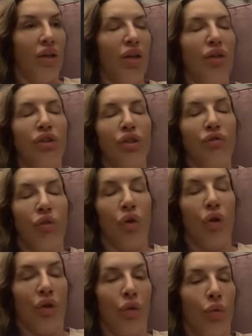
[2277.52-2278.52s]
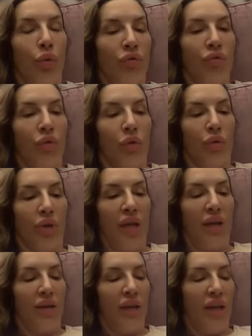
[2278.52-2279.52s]
you know, just follow the order for
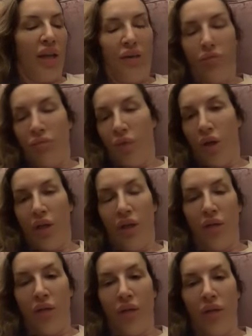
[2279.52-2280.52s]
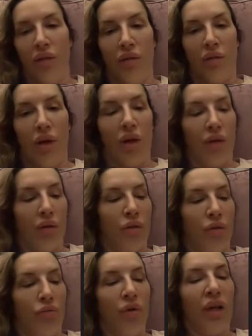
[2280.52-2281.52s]
getting my like
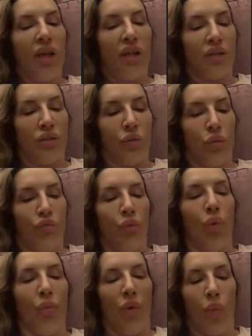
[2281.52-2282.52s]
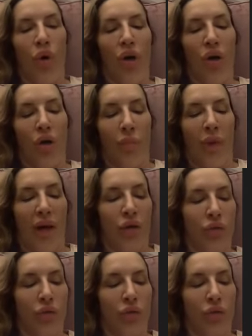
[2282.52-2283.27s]
career, sort of what my work back